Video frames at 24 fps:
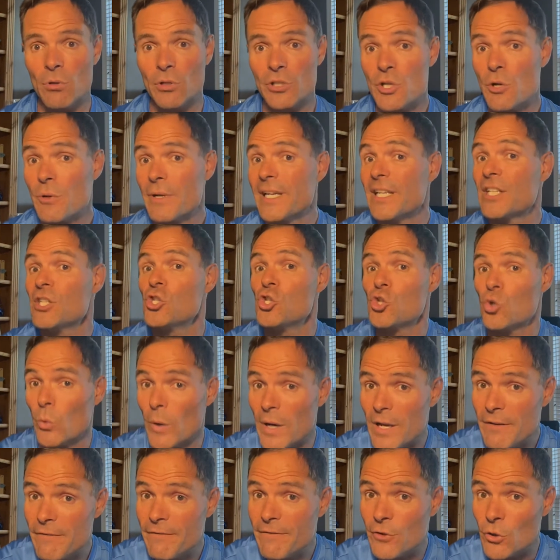You can
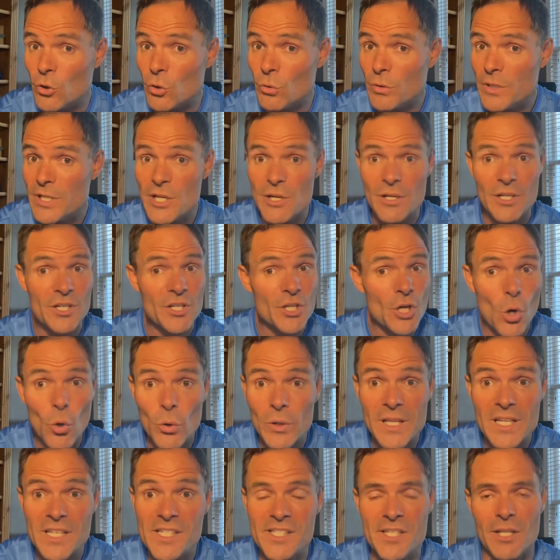enjoy food. You can
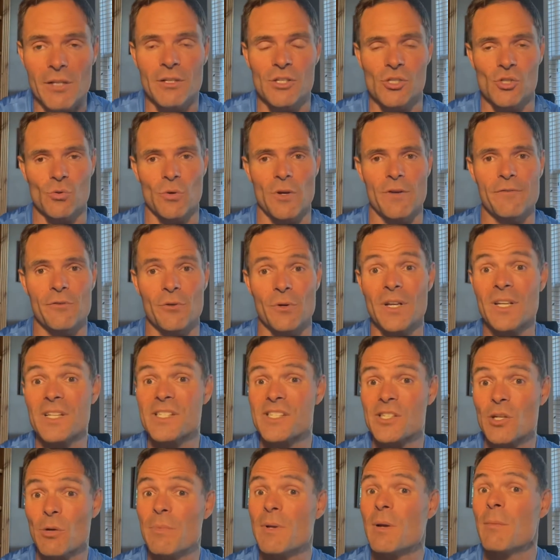totally still enjoy food. It can
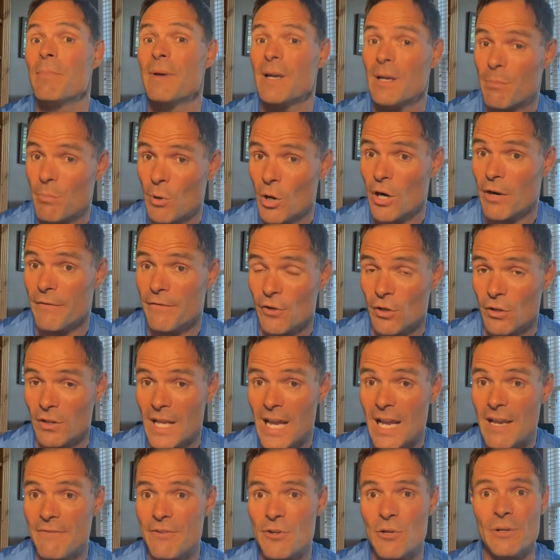still be a big part of your
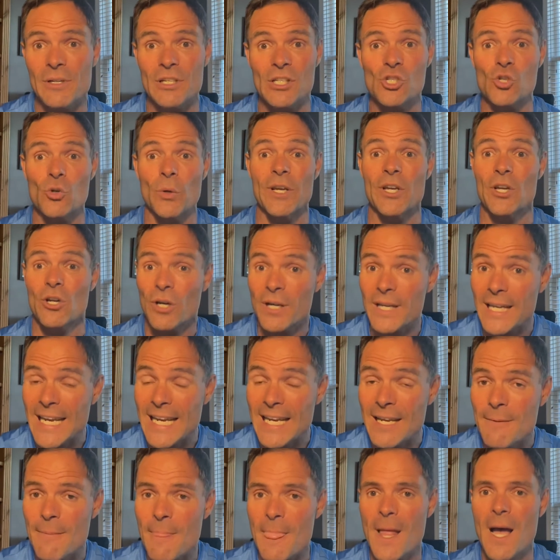life. You can enjoy
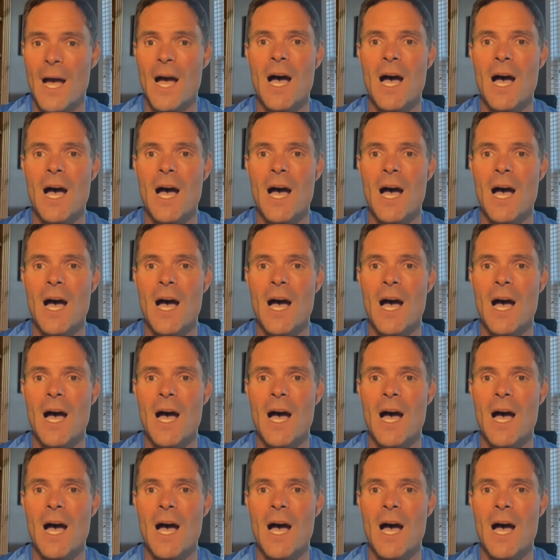cooking.